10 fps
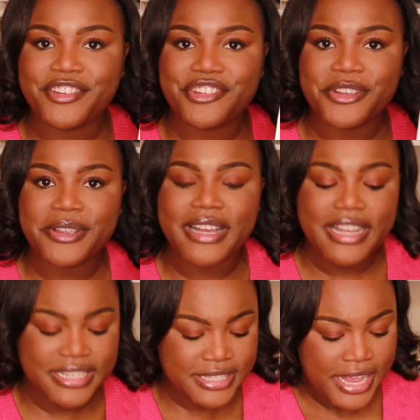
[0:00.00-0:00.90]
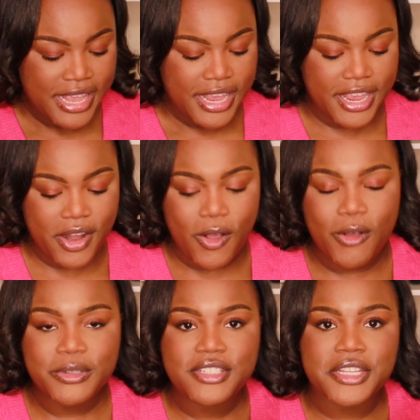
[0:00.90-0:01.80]
to show you guys. And
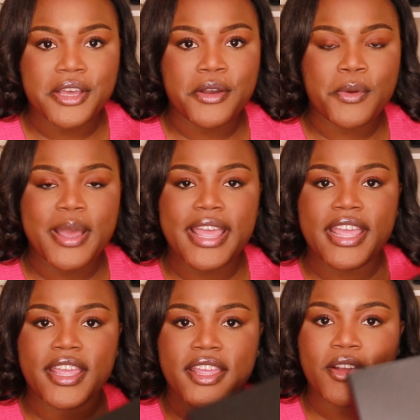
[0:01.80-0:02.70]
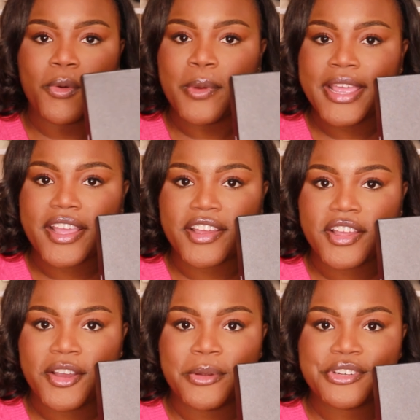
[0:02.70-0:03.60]
also a quick
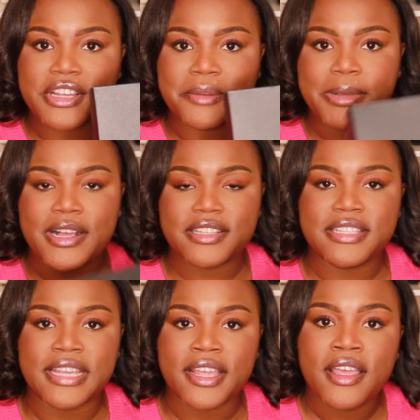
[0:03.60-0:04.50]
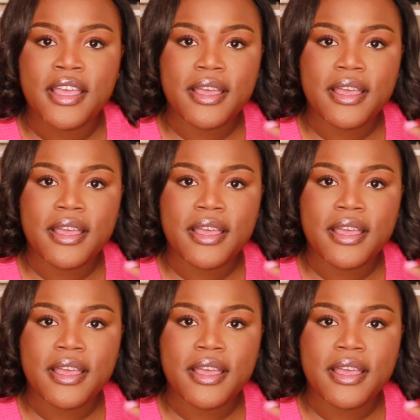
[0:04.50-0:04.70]
Coach unboxing.